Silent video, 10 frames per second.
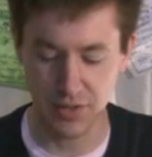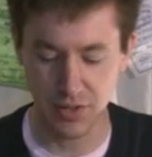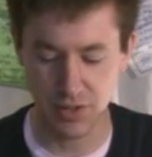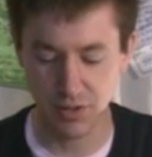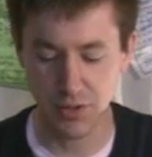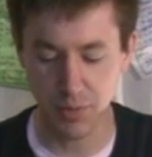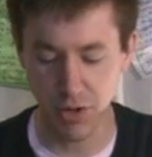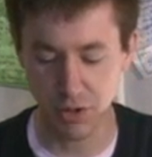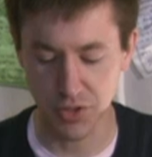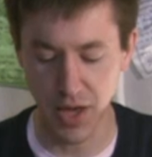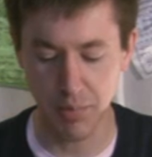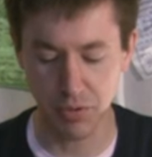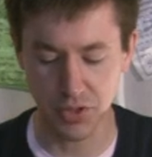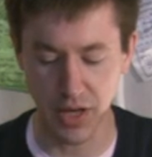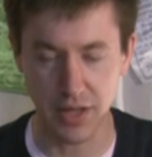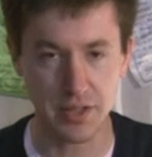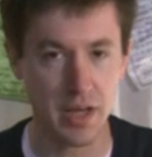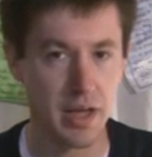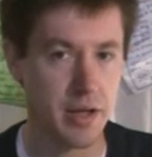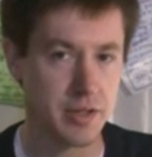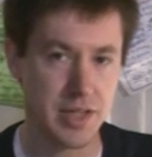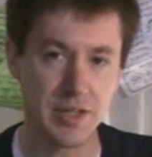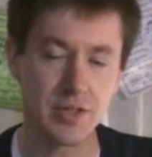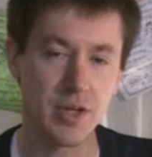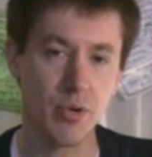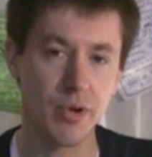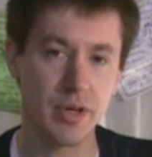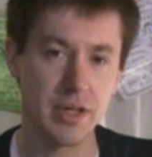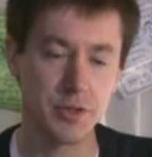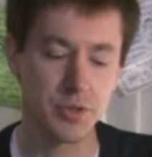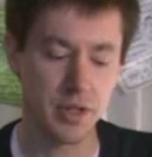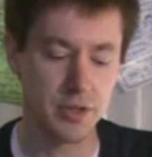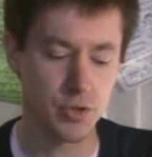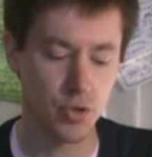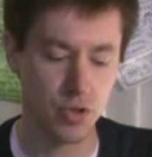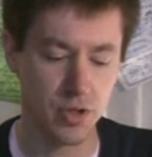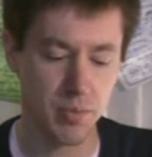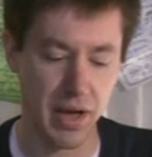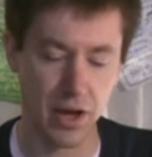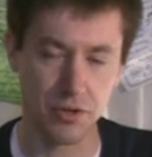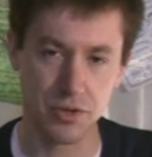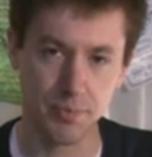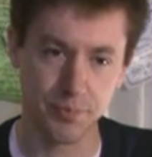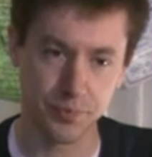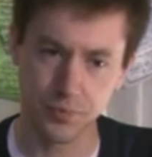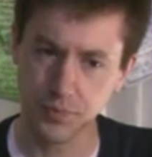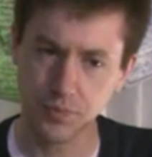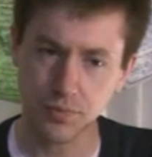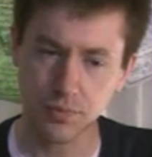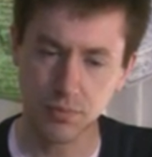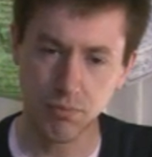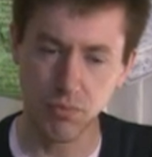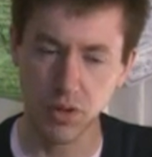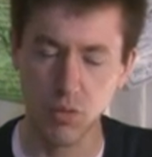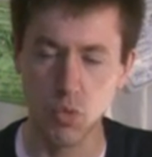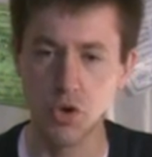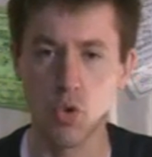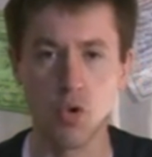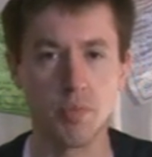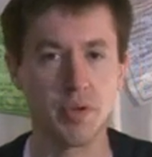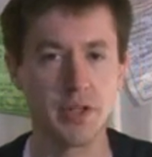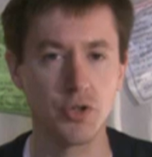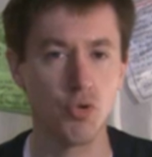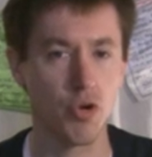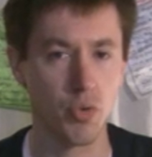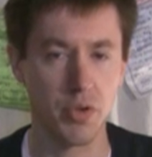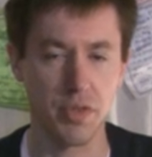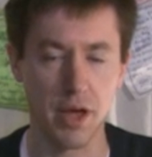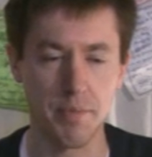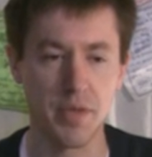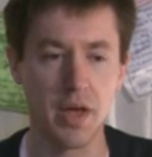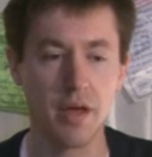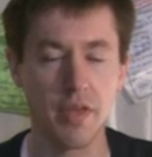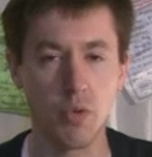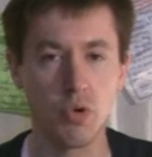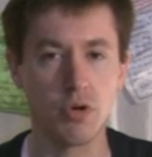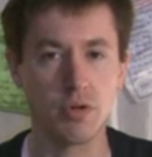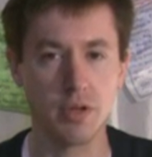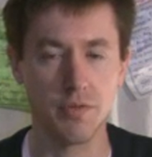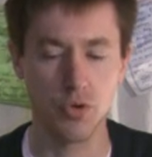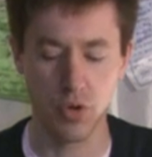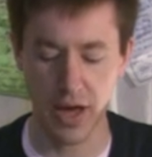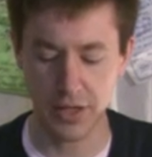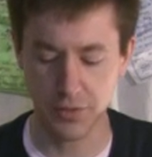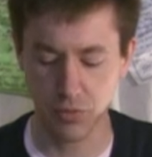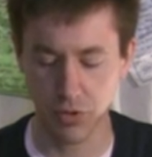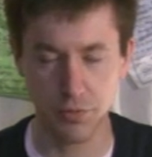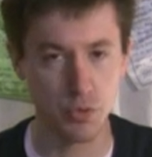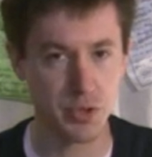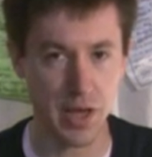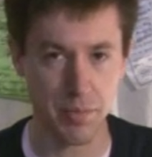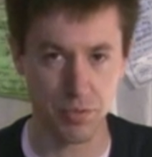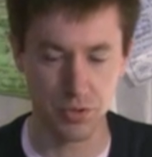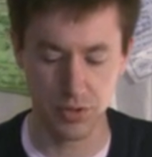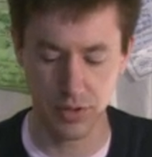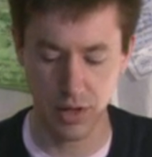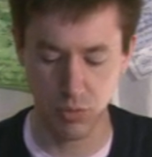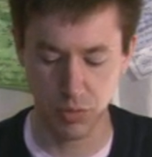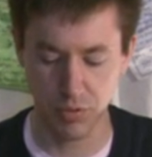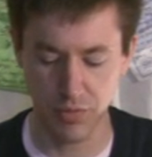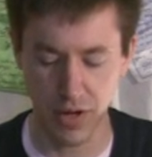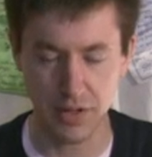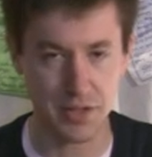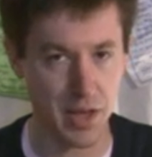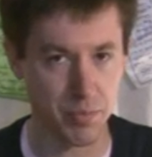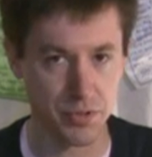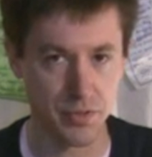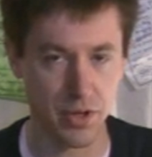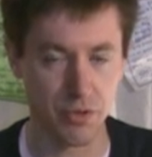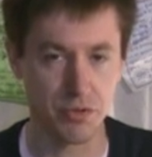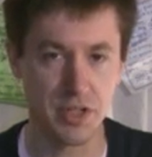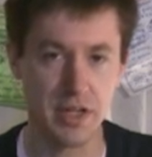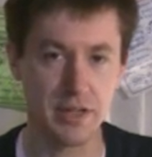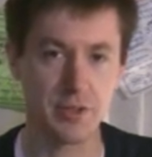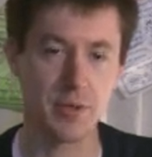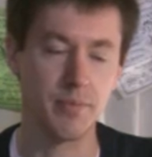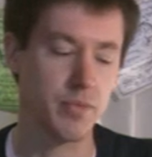This is a small sample size. TeasEtc is good about, when you place an order with them, they will, if you ask for a few samples, they will provide samples of other teas.